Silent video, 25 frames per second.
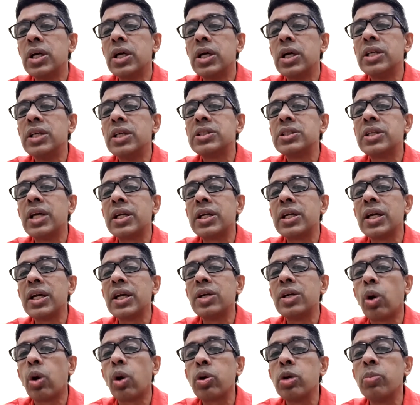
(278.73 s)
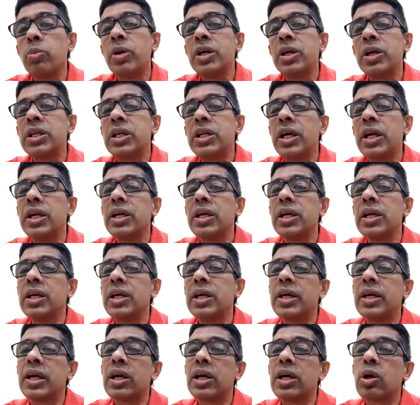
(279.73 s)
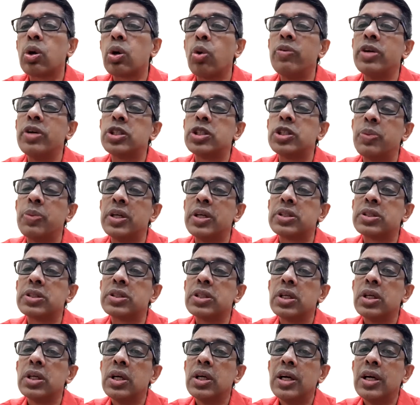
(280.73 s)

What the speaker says: is getting documented in a COVID space.